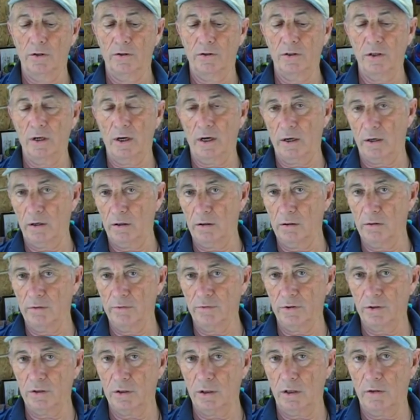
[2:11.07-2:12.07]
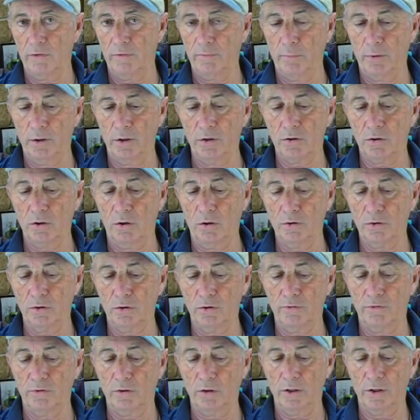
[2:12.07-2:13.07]
decorative stuff, but it's
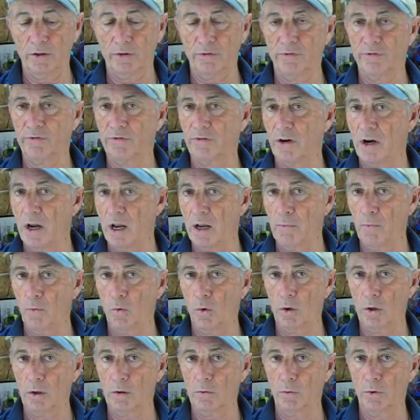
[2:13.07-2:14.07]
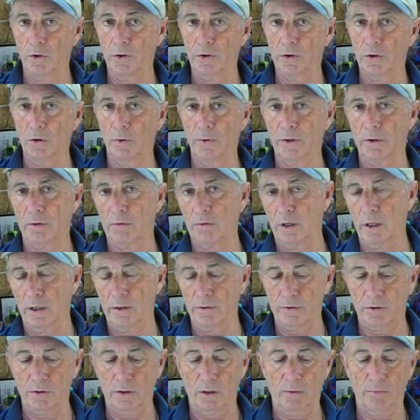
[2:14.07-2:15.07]
also for like framework where you're going
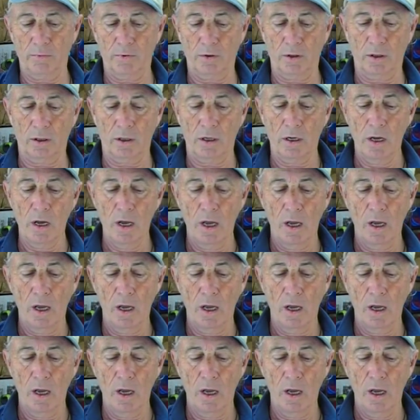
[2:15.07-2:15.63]
around something